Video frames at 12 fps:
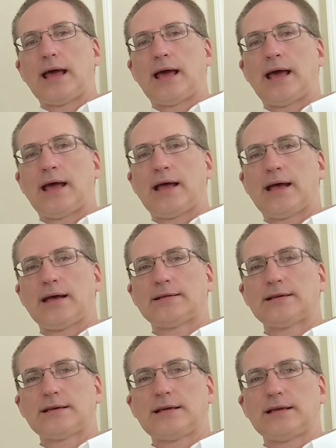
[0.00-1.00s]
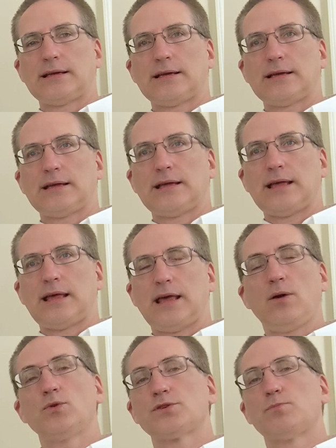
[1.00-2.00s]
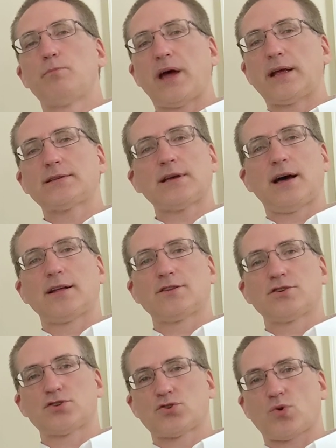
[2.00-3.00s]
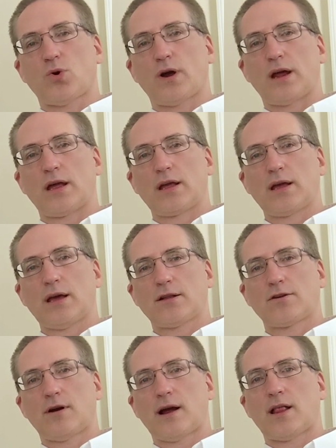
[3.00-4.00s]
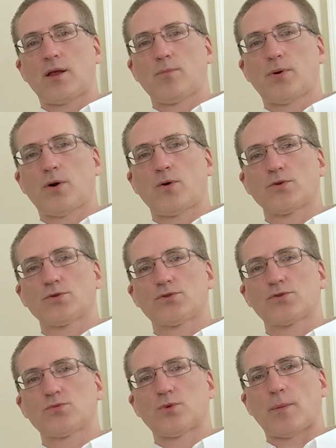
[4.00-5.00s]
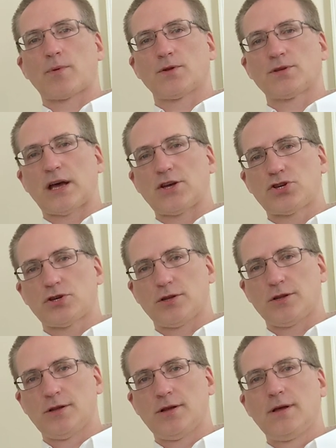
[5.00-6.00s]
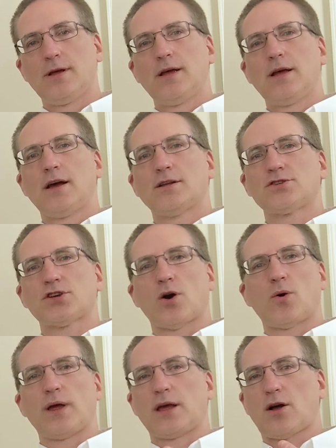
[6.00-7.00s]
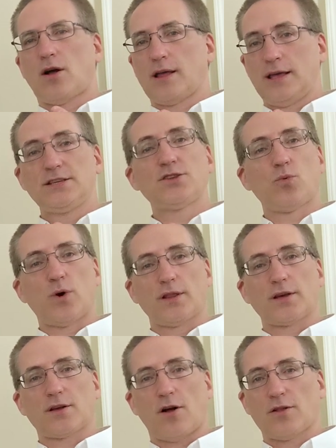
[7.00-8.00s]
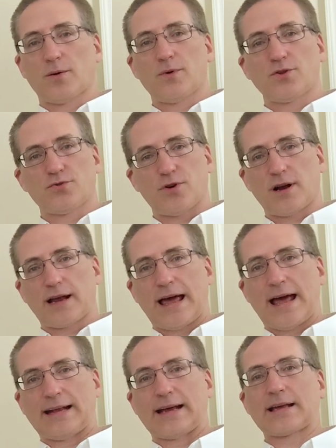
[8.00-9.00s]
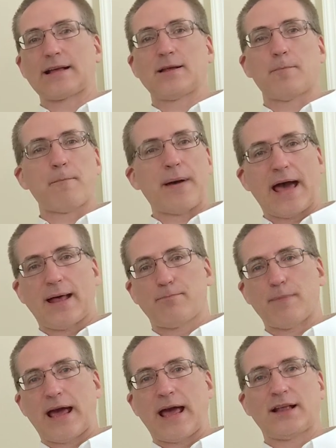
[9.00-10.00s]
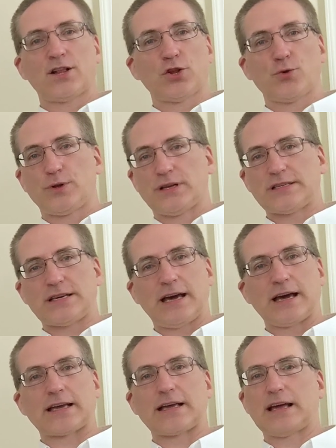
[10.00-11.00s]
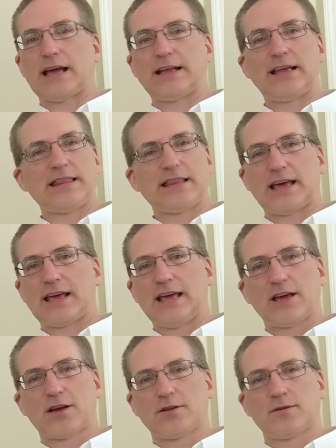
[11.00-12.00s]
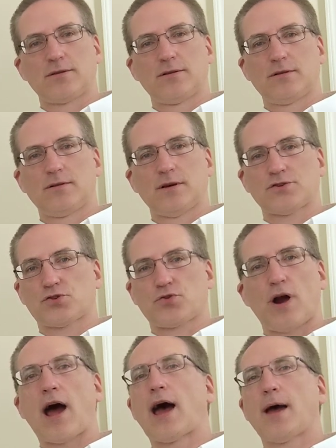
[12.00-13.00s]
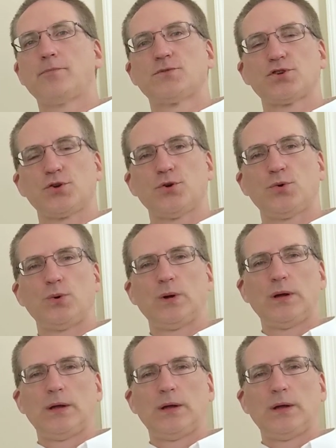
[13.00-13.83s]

And he was bent on destroying Edgar Allan Poe's reputation. And so he called, he's the one that called him a drug addict and a madman, lunatic, anything he could ascribe to,